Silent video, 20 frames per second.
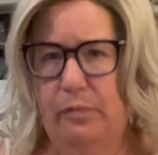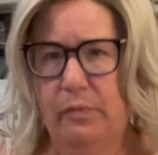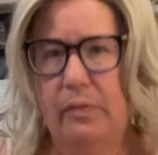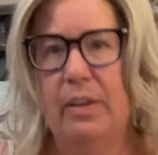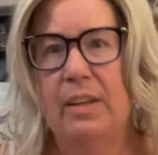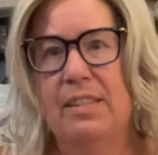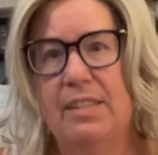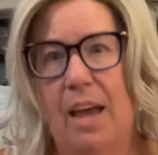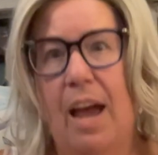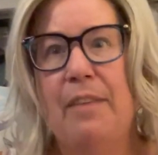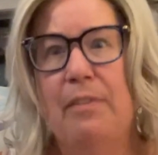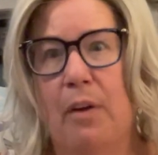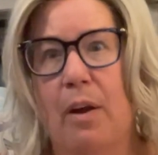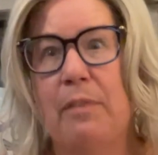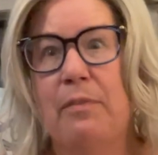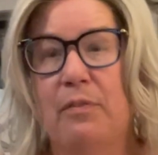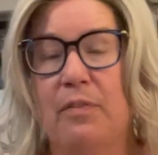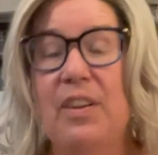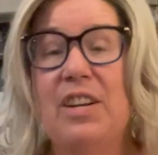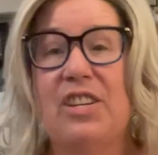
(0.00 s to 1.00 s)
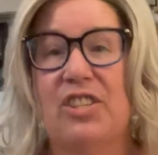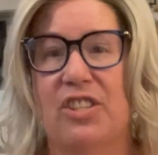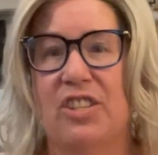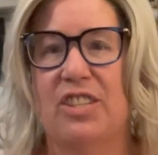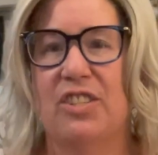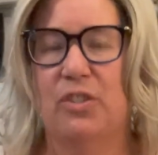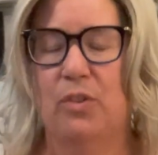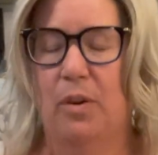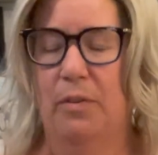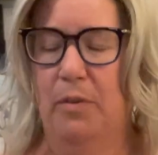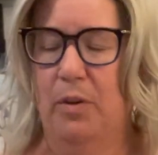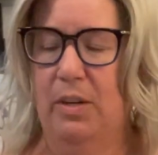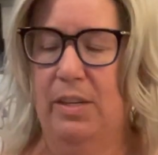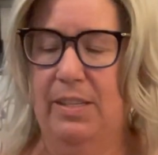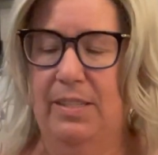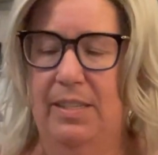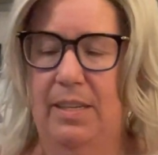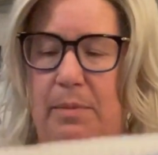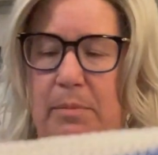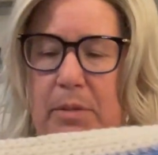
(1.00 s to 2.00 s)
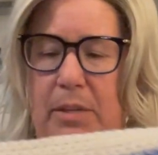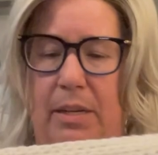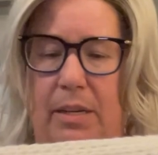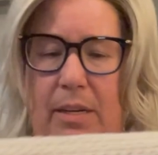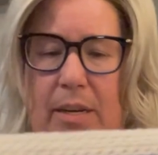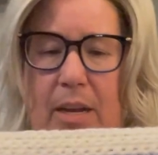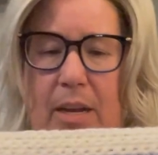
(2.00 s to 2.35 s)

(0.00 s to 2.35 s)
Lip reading: So I've finished this, so I've already seamed it.